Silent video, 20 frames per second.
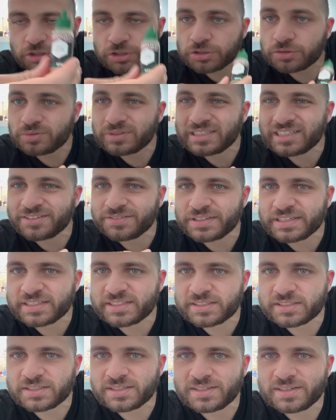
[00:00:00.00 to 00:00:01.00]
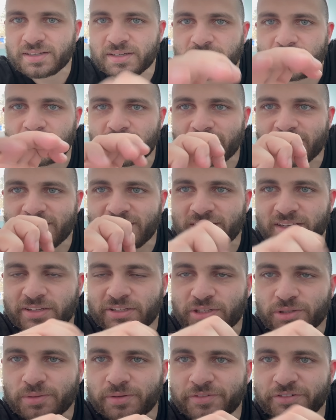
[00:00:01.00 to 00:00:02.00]
to give it a
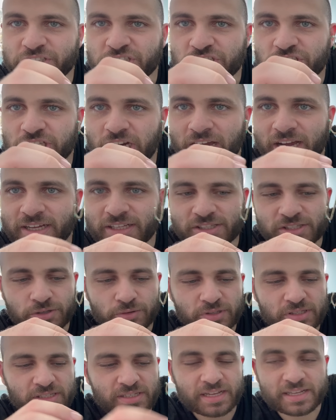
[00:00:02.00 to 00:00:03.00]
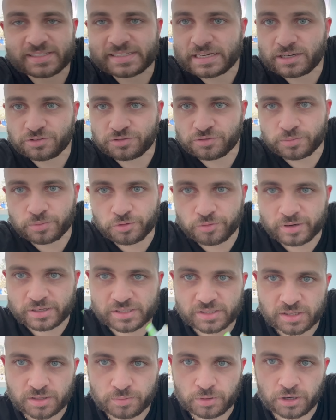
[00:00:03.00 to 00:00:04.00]
little bit of a shine so it stands out from the
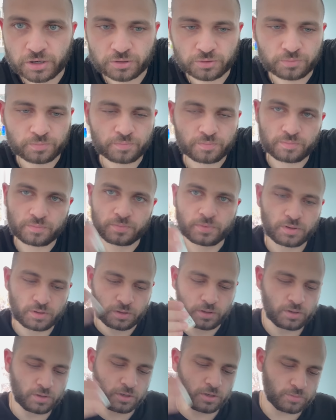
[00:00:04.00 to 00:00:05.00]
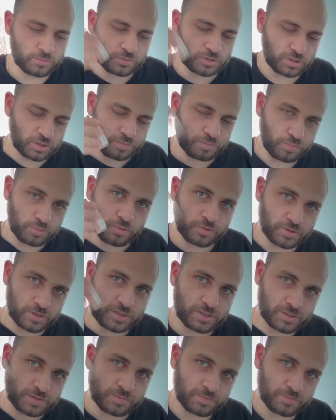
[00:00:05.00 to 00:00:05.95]
rest of the model. I'm just going to pour this.